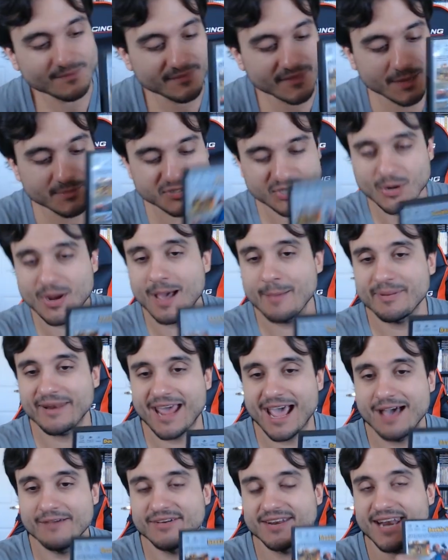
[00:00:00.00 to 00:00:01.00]
I'm so happy to
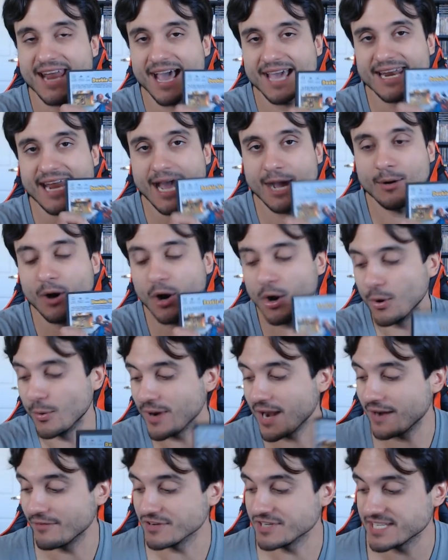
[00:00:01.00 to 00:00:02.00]
have it, and I now own
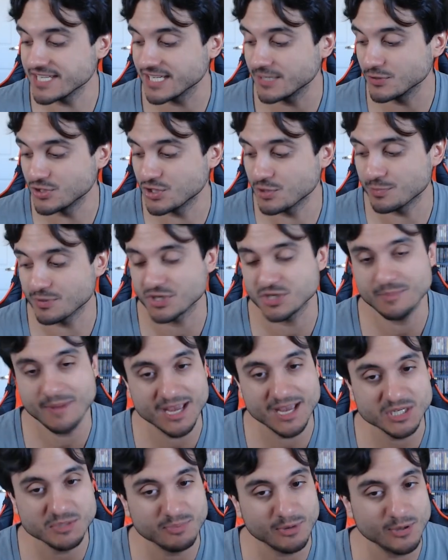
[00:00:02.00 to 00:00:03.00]
every single Super
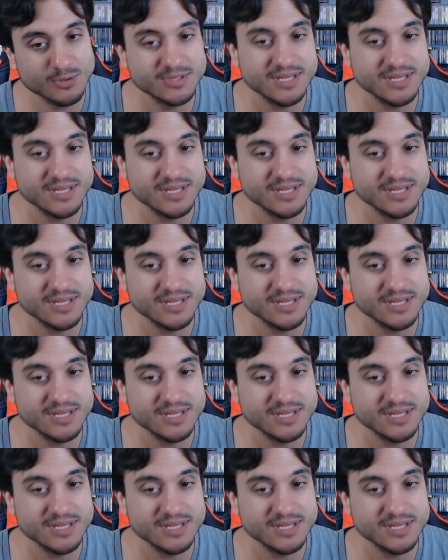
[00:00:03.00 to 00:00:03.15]
Smash Bros.